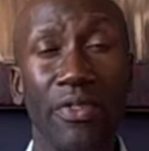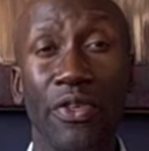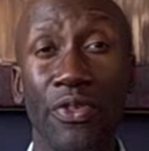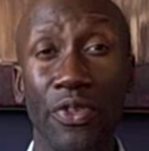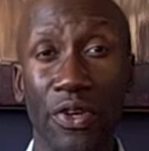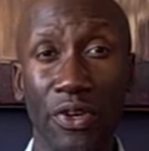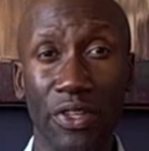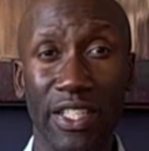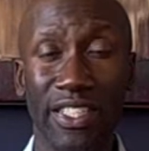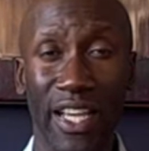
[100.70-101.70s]
The
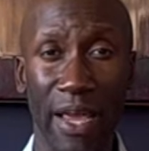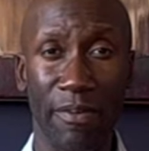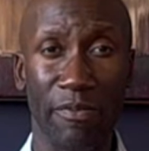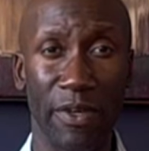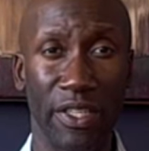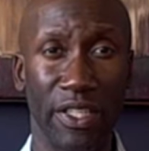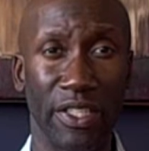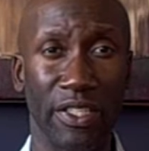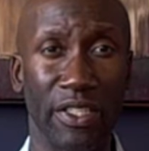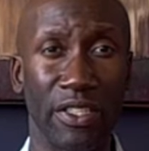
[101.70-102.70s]
third type of meeting
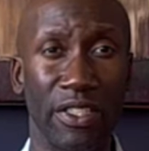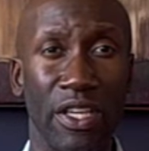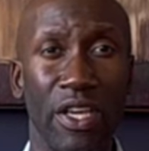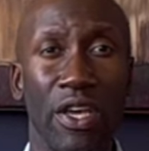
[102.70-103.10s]
is